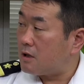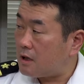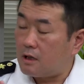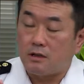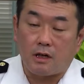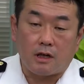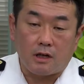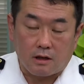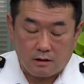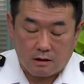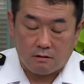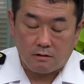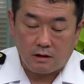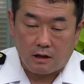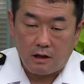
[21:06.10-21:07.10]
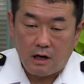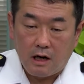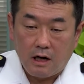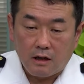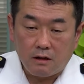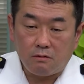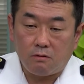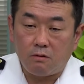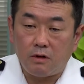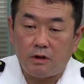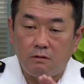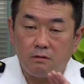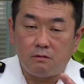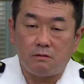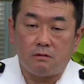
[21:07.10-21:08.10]
and U.S. forces, there
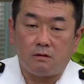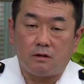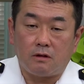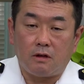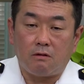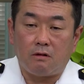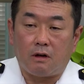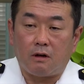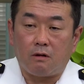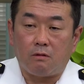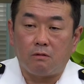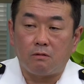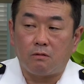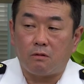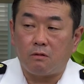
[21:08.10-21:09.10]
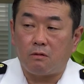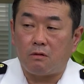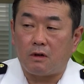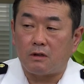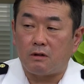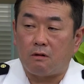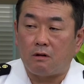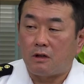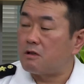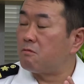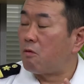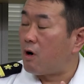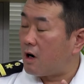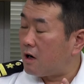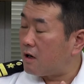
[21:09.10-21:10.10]
were objections, but
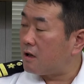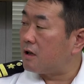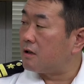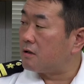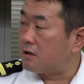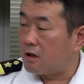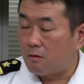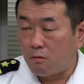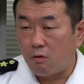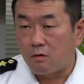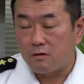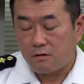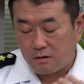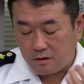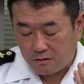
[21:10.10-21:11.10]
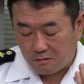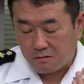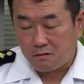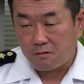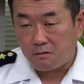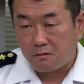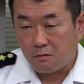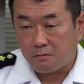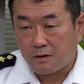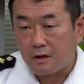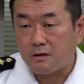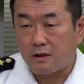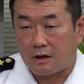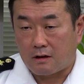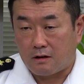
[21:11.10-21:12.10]
President Biden canceled. I don't know what is the
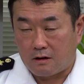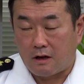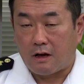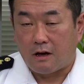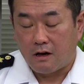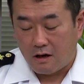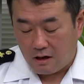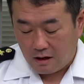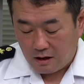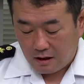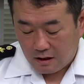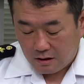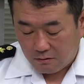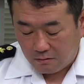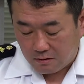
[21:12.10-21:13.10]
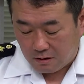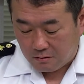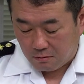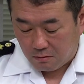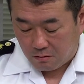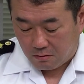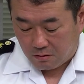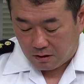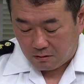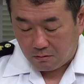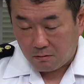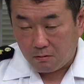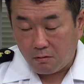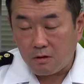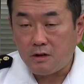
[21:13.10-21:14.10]
real reason, but I assume there are two
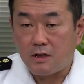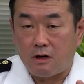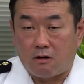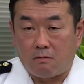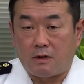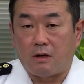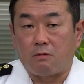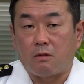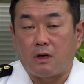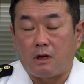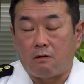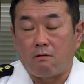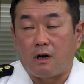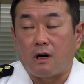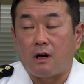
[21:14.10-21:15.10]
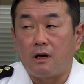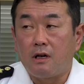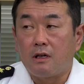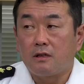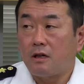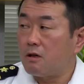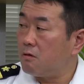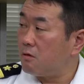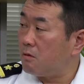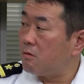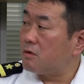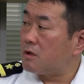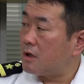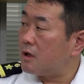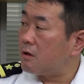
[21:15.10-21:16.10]
reasons. One is that looking
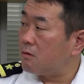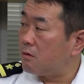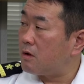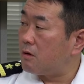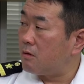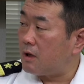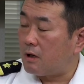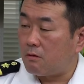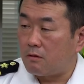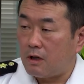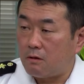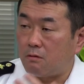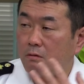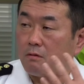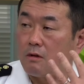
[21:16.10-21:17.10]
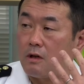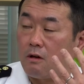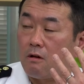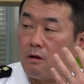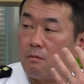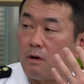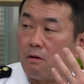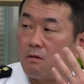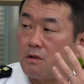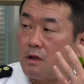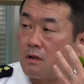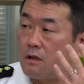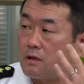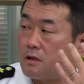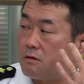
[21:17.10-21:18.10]
at Russia,
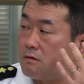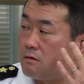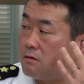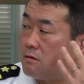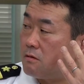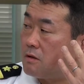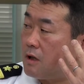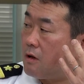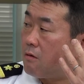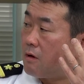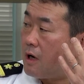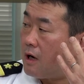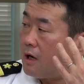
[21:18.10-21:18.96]
NATO